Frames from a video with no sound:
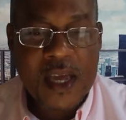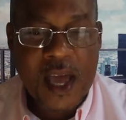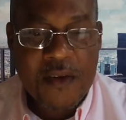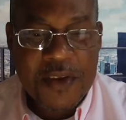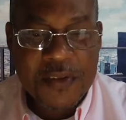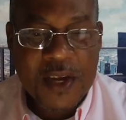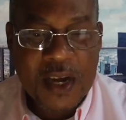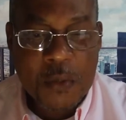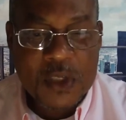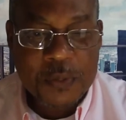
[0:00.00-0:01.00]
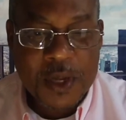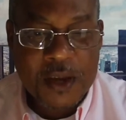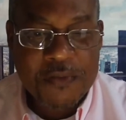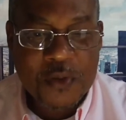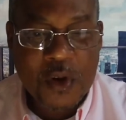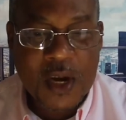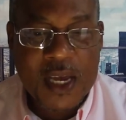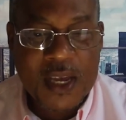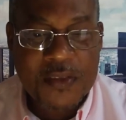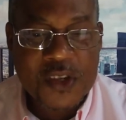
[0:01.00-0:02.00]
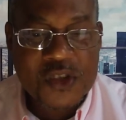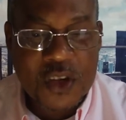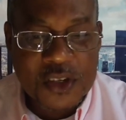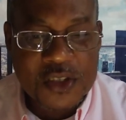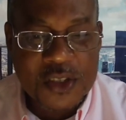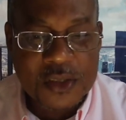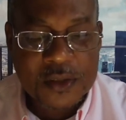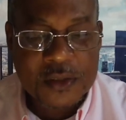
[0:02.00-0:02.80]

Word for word: Everything that was paid for in the church